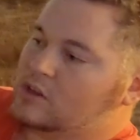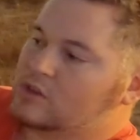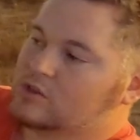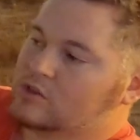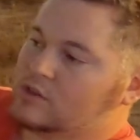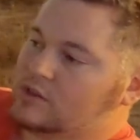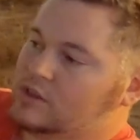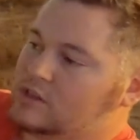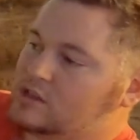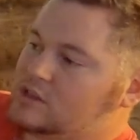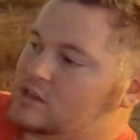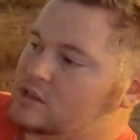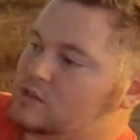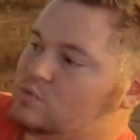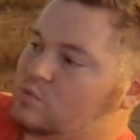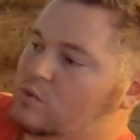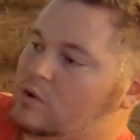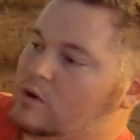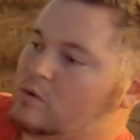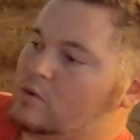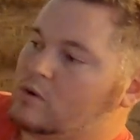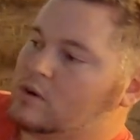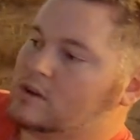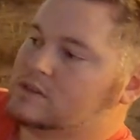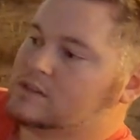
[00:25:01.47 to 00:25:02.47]
So this is
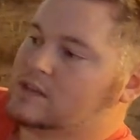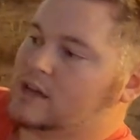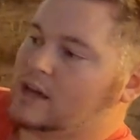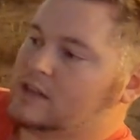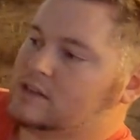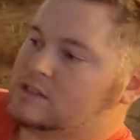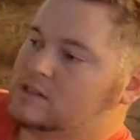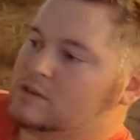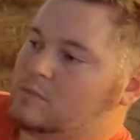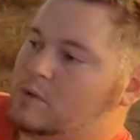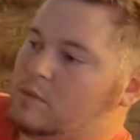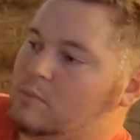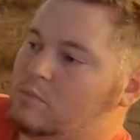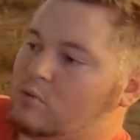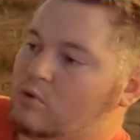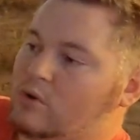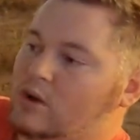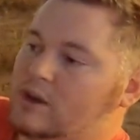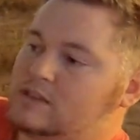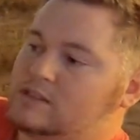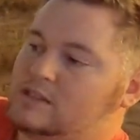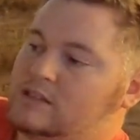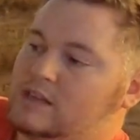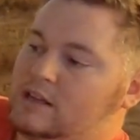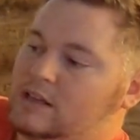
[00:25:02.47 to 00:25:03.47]
where it would attach. It'd be
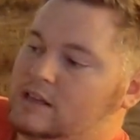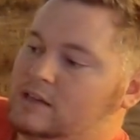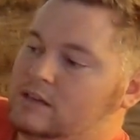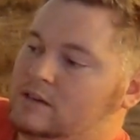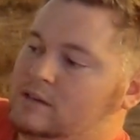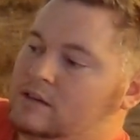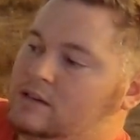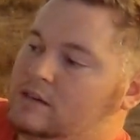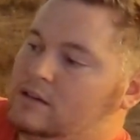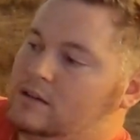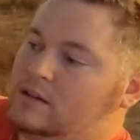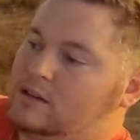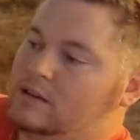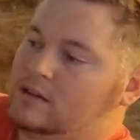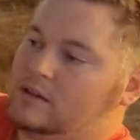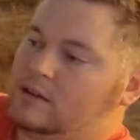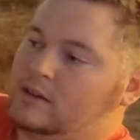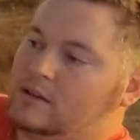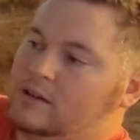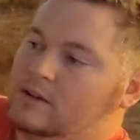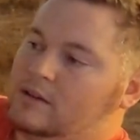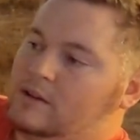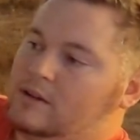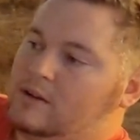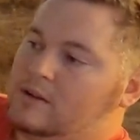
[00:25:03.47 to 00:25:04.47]
pressed in
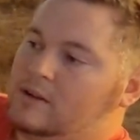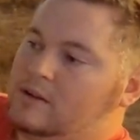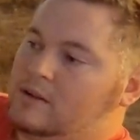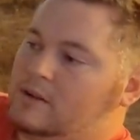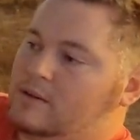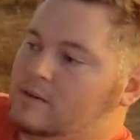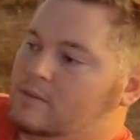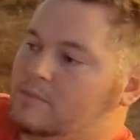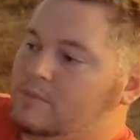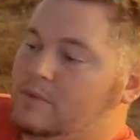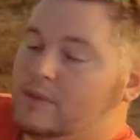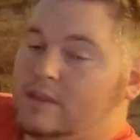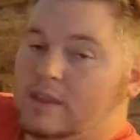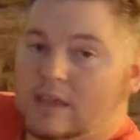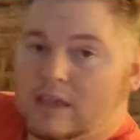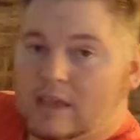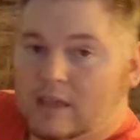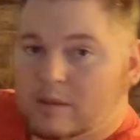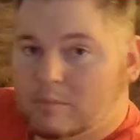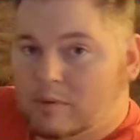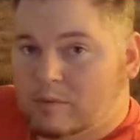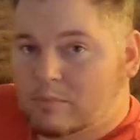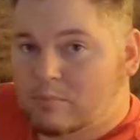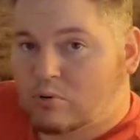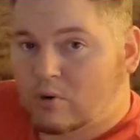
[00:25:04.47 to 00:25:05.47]

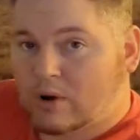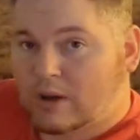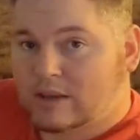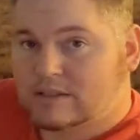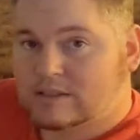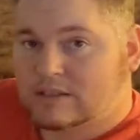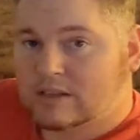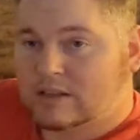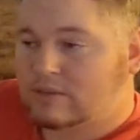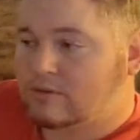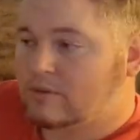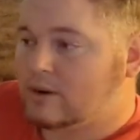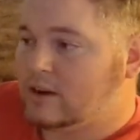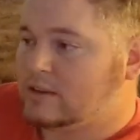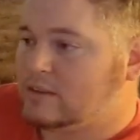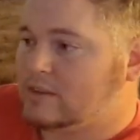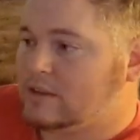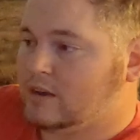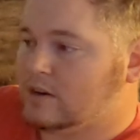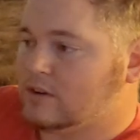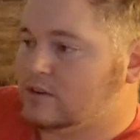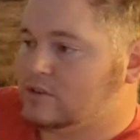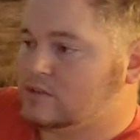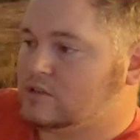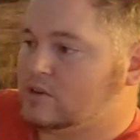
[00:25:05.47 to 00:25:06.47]
it'd be pressed in right
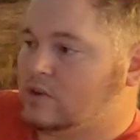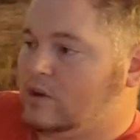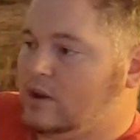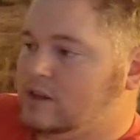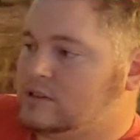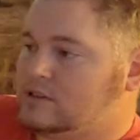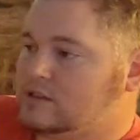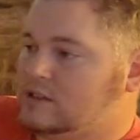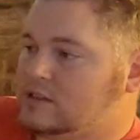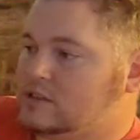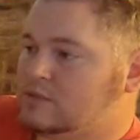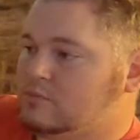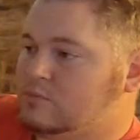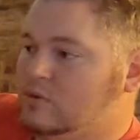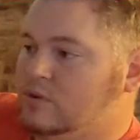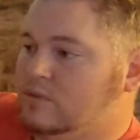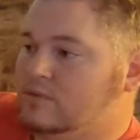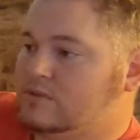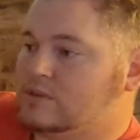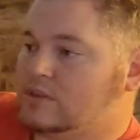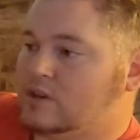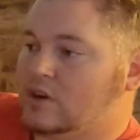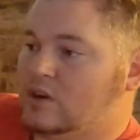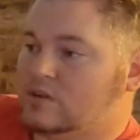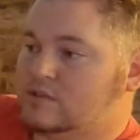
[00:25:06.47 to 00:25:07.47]
there. So as this
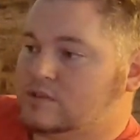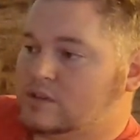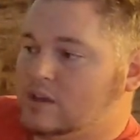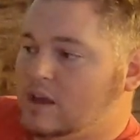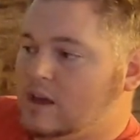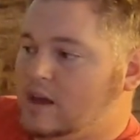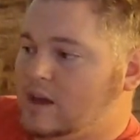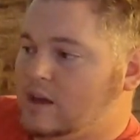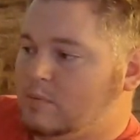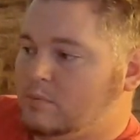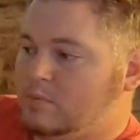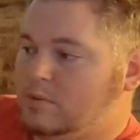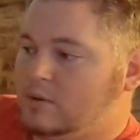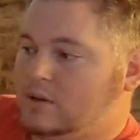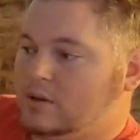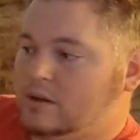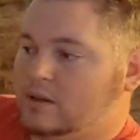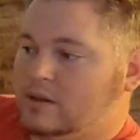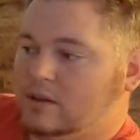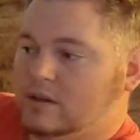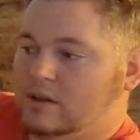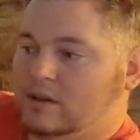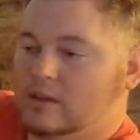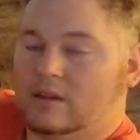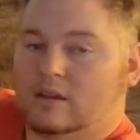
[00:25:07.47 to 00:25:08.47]
moves and goes up,
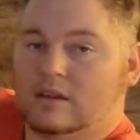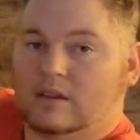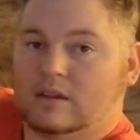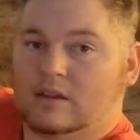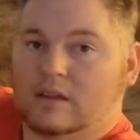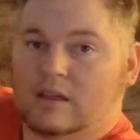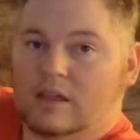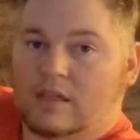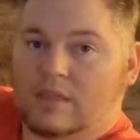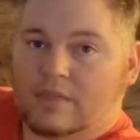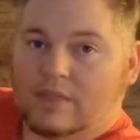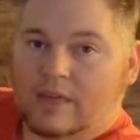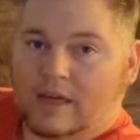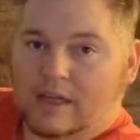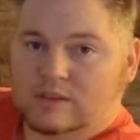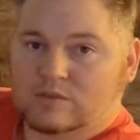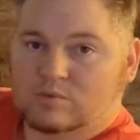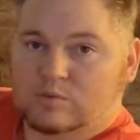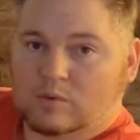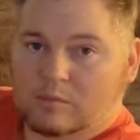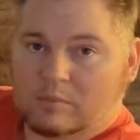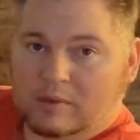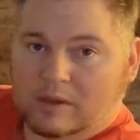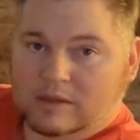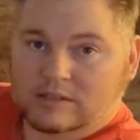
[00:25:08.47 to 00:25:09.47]

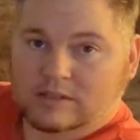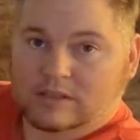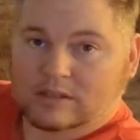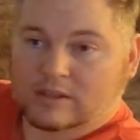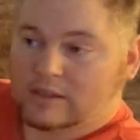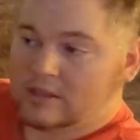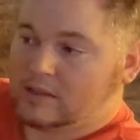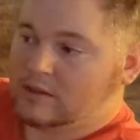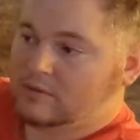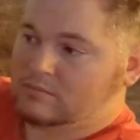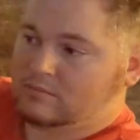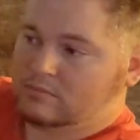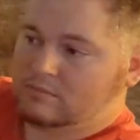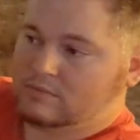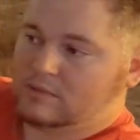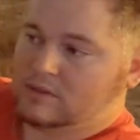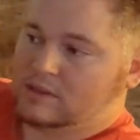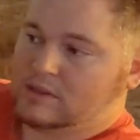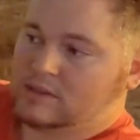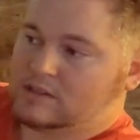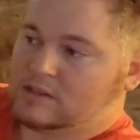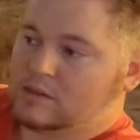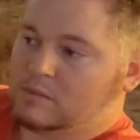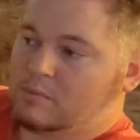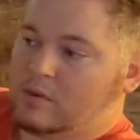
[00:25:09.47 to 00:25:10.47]
that's what basically
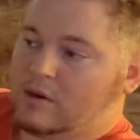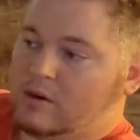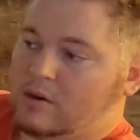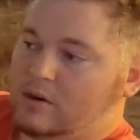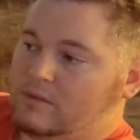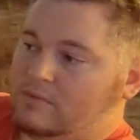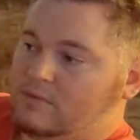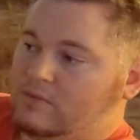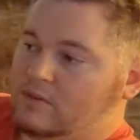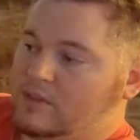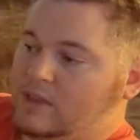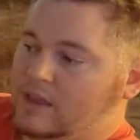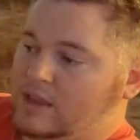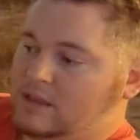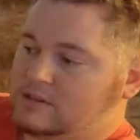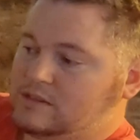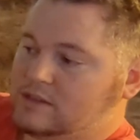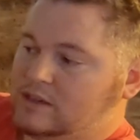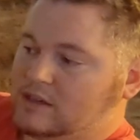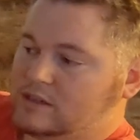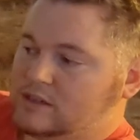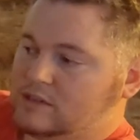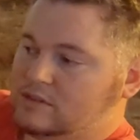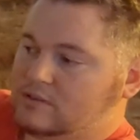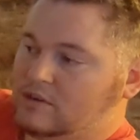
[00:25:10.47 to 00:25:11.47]
is the bearing for that
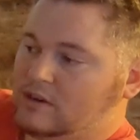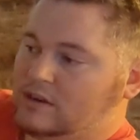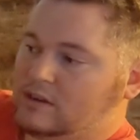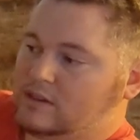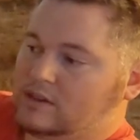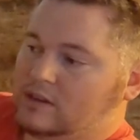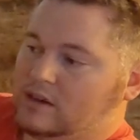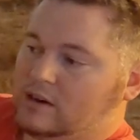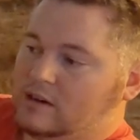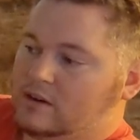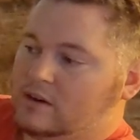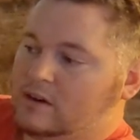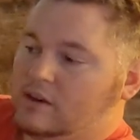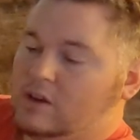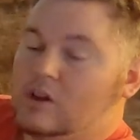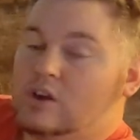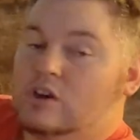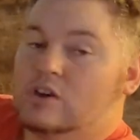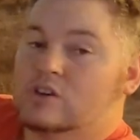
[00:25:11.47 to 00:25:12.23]
section right there.